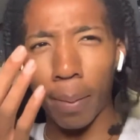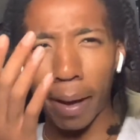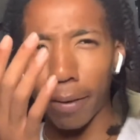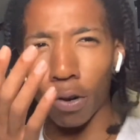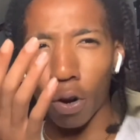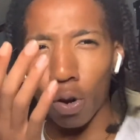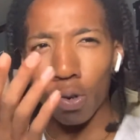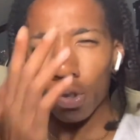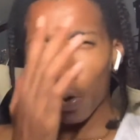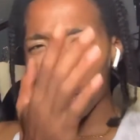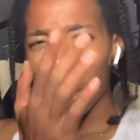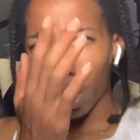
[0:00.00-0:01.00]
I'm not even gonna hold
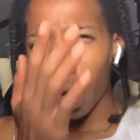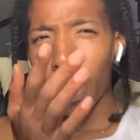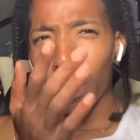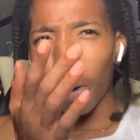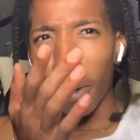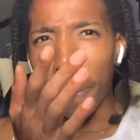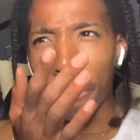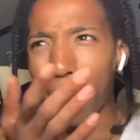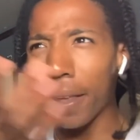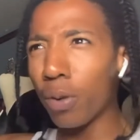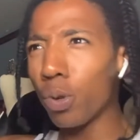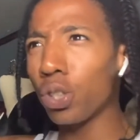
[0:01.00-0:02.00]
you on a low.
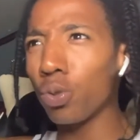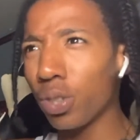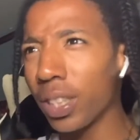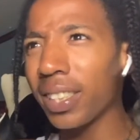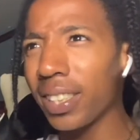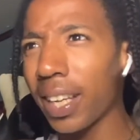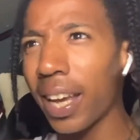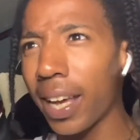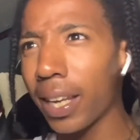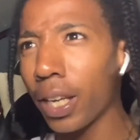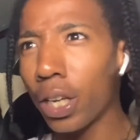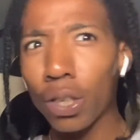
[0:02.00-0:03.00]
And what you just
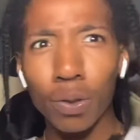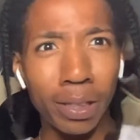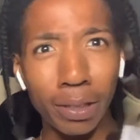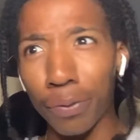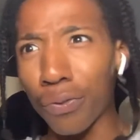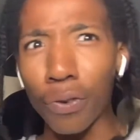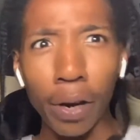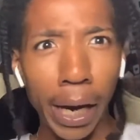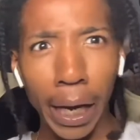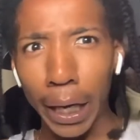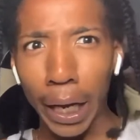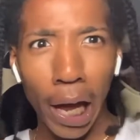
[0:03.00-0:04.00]
said, uh,
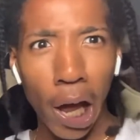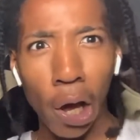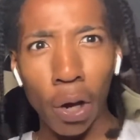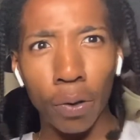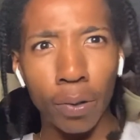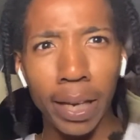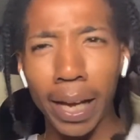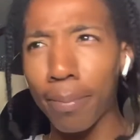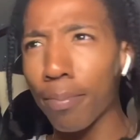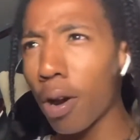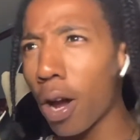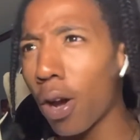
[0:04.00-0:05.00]
right now, like,
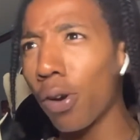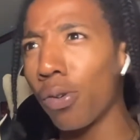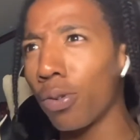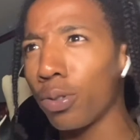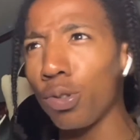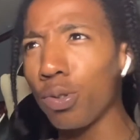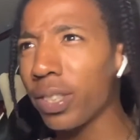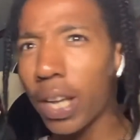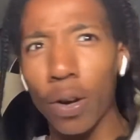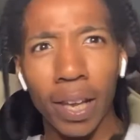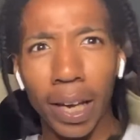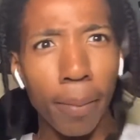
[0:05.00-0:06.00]
bro, you
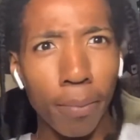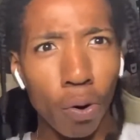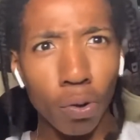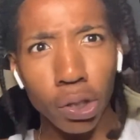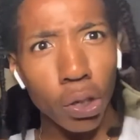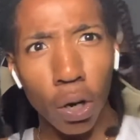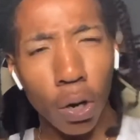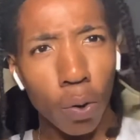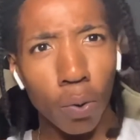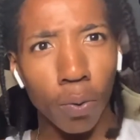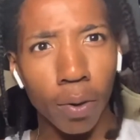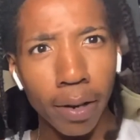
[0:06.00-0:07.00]
sounded like a mook
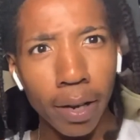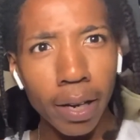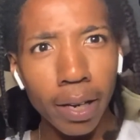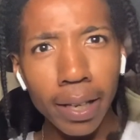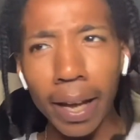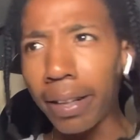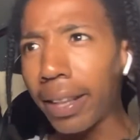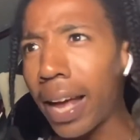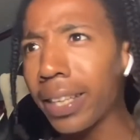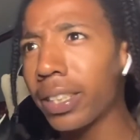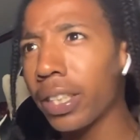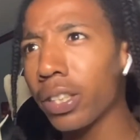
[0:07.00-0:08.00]
too. Like
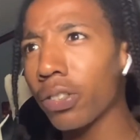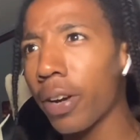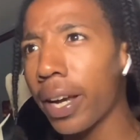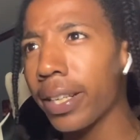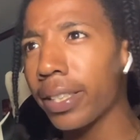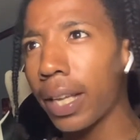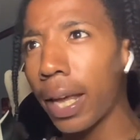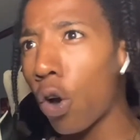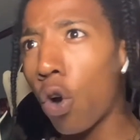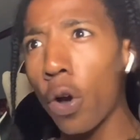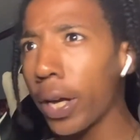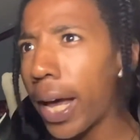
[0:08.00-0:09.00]
that shit is crazy. Like
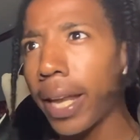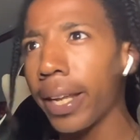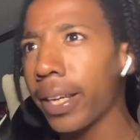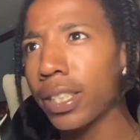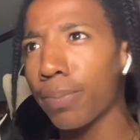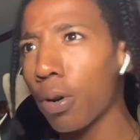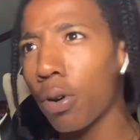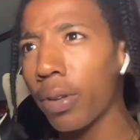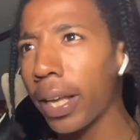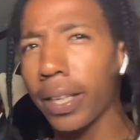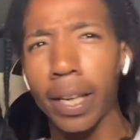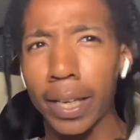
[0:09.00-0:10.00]
all y'all niggas, bro.
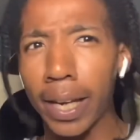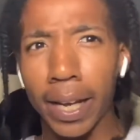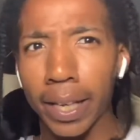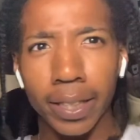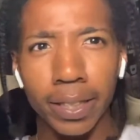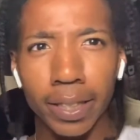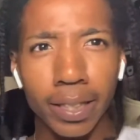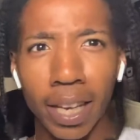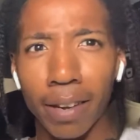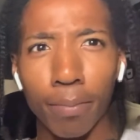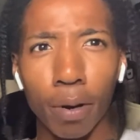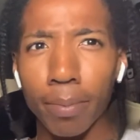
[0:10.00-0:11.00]
Like none of y'all niggas is
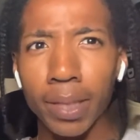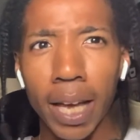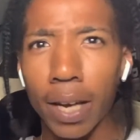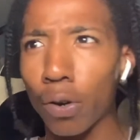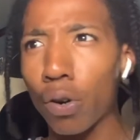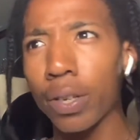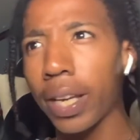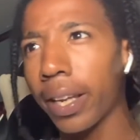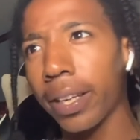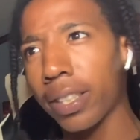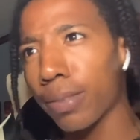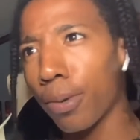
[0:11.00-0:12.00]
safe, bro. I'm tired of all y'all
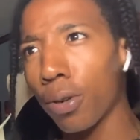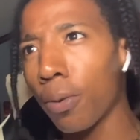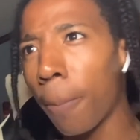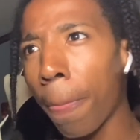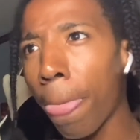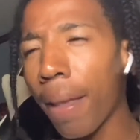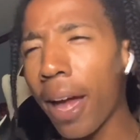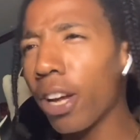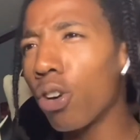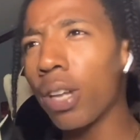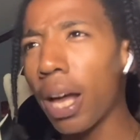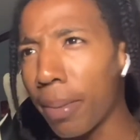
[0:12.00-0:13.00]
niggas, bro. I ain't
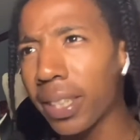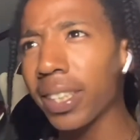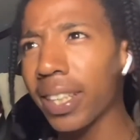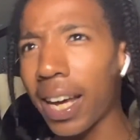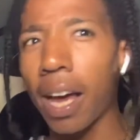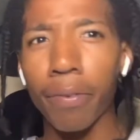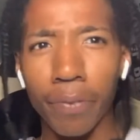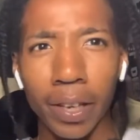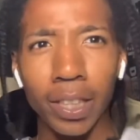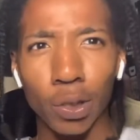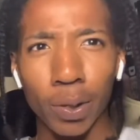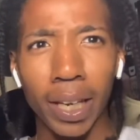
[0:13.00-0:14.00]
gonna lie, my son kind of
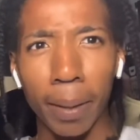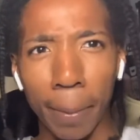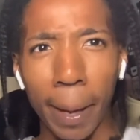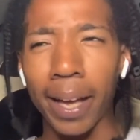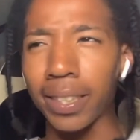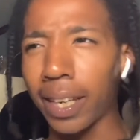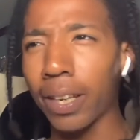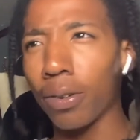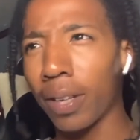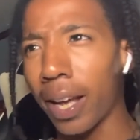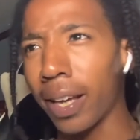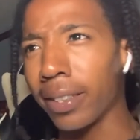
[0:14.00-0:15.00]
funny, so you get a pass. I ain't gonna
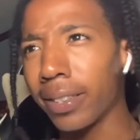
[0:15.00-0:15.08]
lie.